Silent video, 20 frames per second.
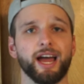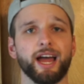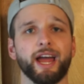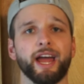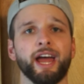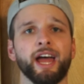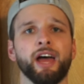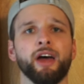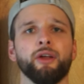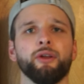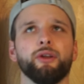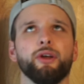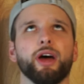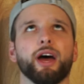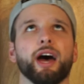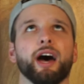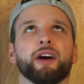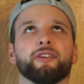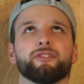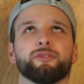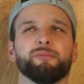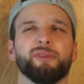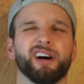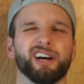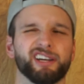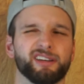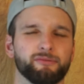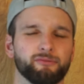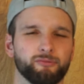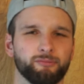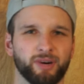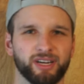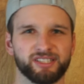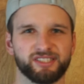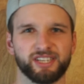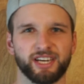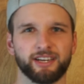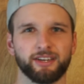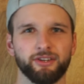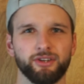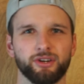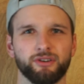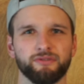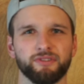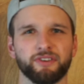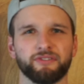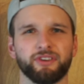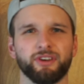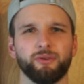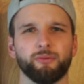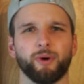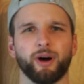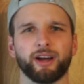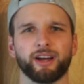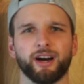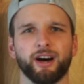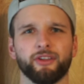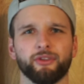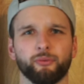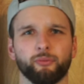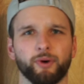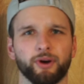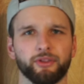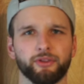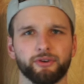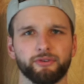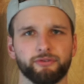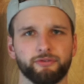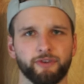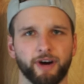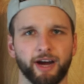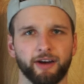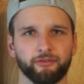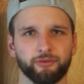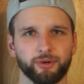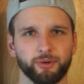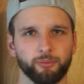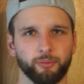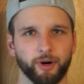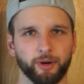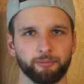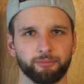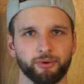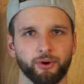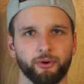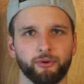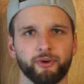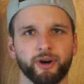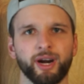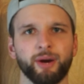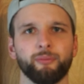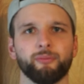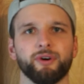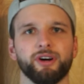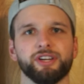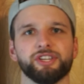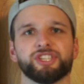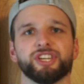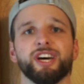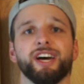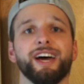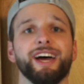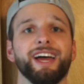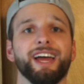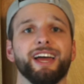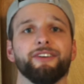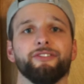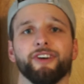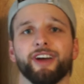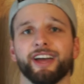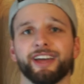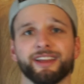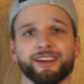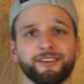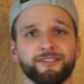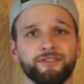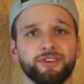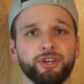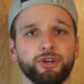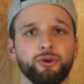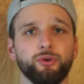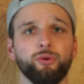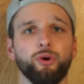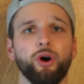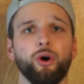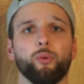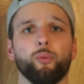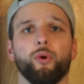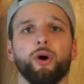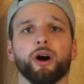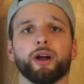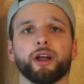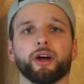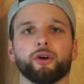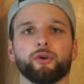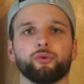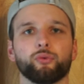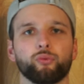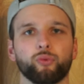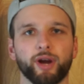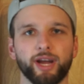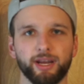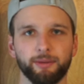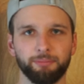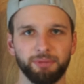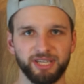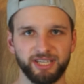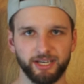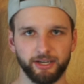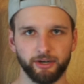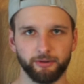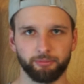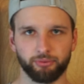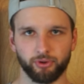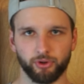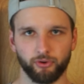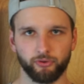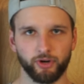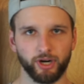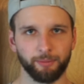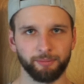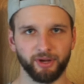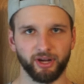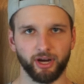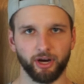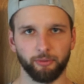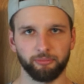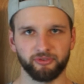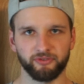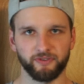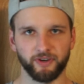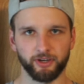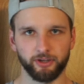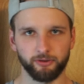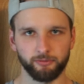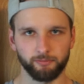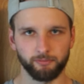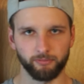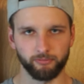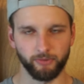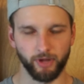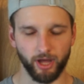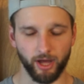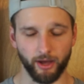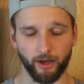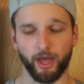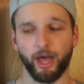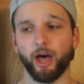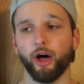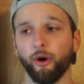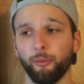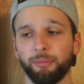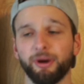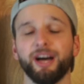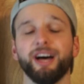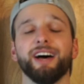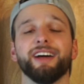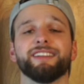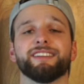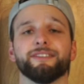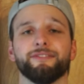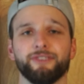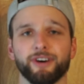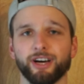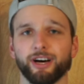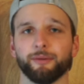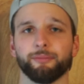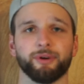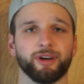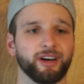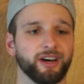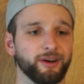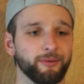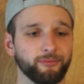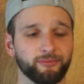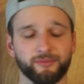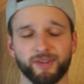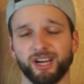And after my, my second year of lifting, well, I got on the Wendler 531 program, which if any of you want a great beginner program that help develop, that, help develop, uh,